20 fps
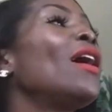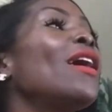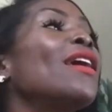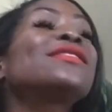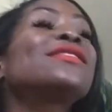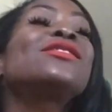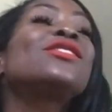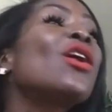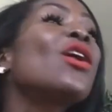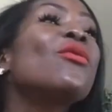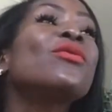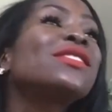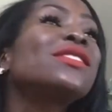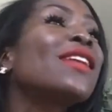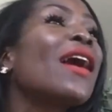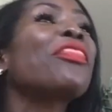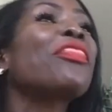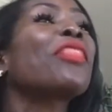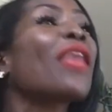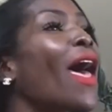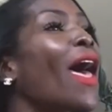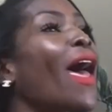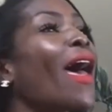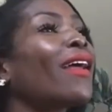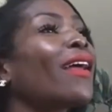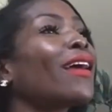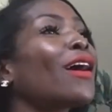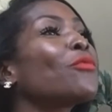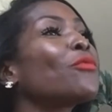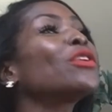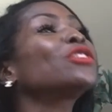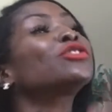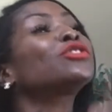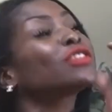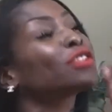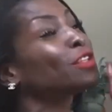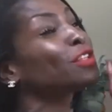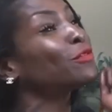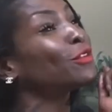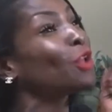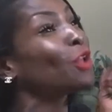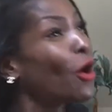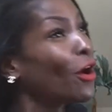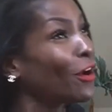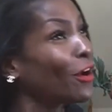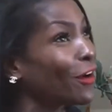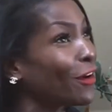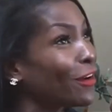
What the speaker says: It's not that. I want you to live longer.